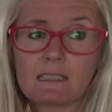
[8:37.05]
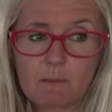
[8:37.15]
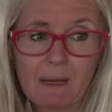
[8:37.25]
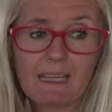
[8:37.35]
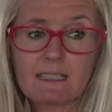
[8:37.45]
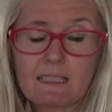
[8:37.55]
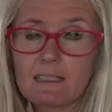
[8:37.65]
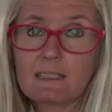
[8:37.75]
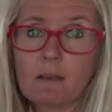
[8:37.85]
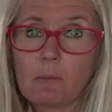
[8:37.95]

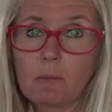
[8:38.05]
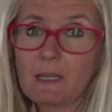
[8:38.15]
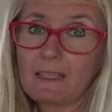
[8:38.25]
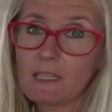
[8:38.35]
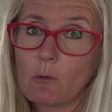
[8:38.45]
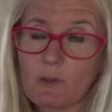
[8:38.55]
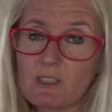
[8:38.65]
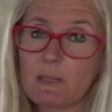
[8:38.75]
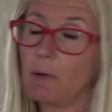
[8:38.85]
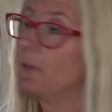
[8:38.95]
spaces, yet they don't want
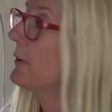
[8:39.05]
to sleep on